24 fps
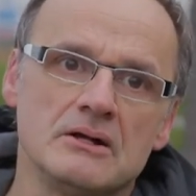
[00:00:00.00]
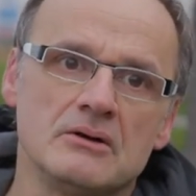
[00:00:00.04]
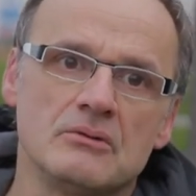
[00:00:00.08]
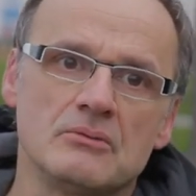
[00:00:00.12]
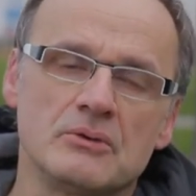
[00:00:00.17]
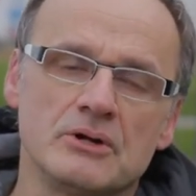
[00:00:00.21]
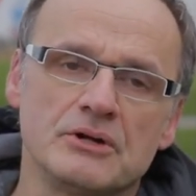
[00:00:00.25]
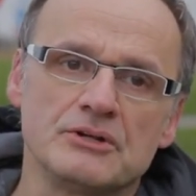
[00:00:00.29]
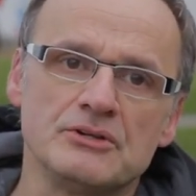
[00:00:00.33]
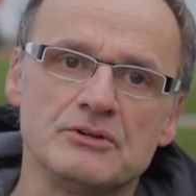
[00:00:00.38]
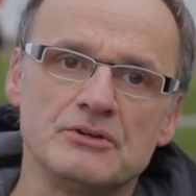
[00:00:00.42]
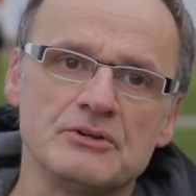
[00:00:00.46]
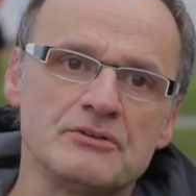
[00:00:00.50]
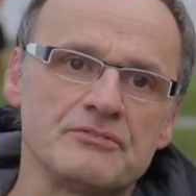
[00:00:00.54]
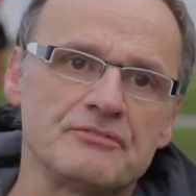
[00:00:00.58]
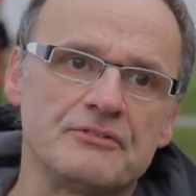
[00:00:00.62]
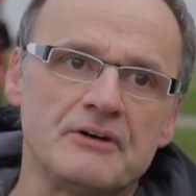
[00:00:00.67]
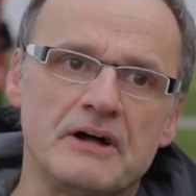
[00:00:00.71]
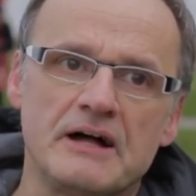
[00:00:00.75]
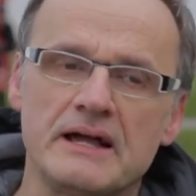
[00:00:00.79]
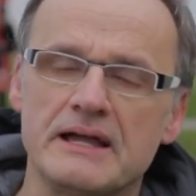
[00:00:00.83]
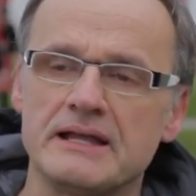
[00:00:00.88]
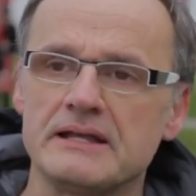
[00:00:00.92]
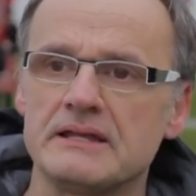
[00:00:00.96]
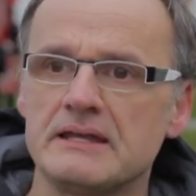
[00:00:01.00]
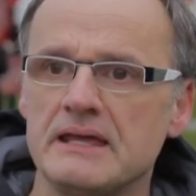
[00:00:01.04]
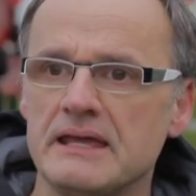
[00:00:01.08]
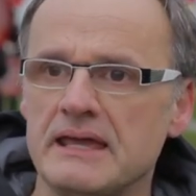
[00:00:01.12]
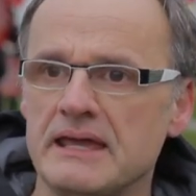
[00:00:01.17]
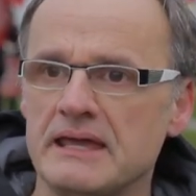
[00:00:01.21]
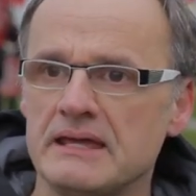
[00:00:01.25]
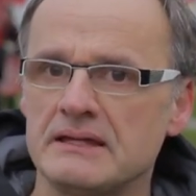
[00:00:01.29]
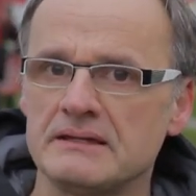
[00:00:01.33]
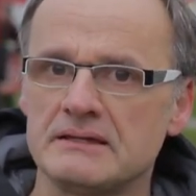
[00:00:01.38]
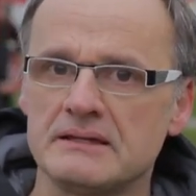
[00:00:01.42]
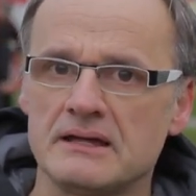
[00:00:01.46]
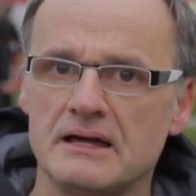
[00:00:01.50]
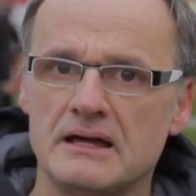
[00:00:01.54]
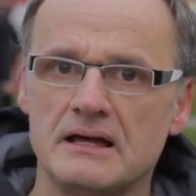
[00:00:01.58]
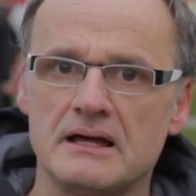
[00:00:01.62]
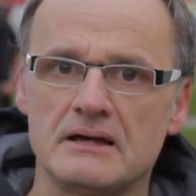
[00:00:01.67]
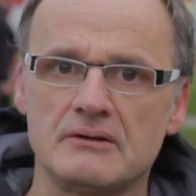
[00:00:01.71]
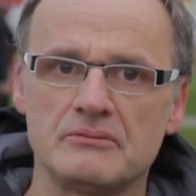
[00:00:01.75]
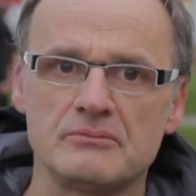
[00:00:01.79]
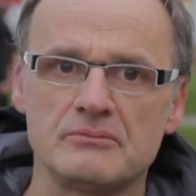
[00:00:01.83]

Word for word: we're unified and uh,